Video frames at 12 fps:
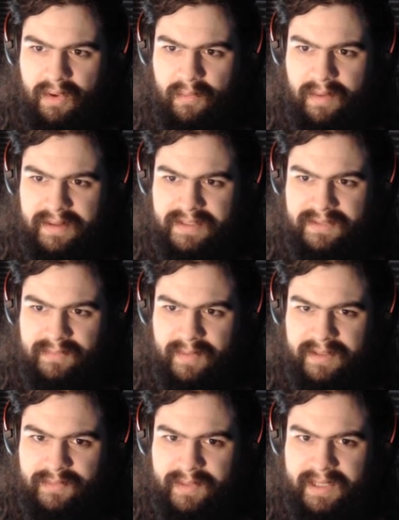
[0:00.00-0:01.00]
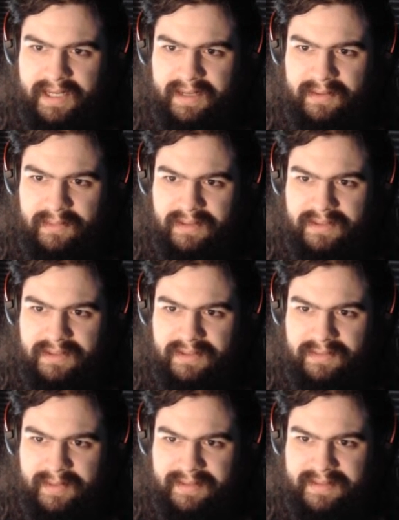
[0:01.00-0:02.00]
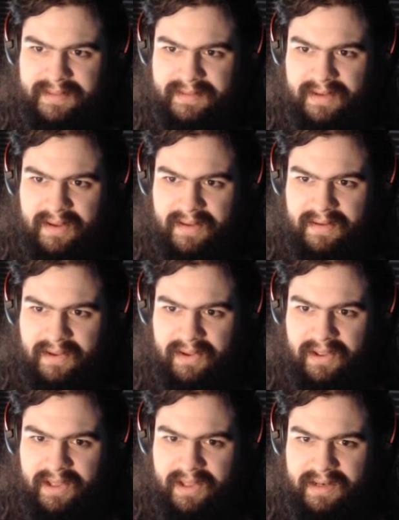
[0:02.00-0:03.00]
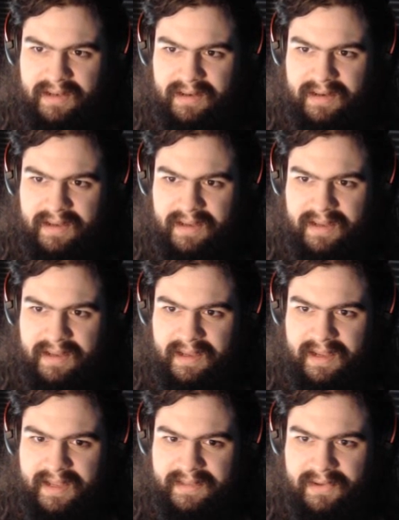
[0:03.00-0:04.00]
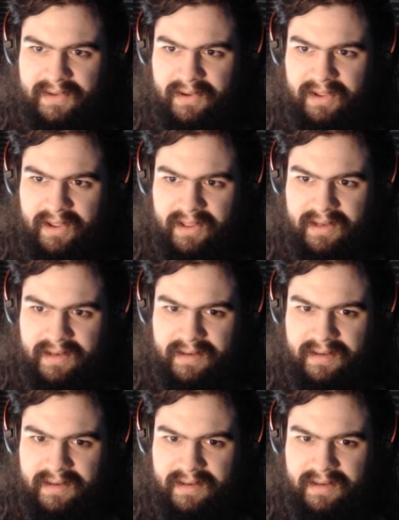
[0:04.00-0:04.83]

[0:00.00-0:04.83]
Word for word: Once once we once once it's all good, it's all good.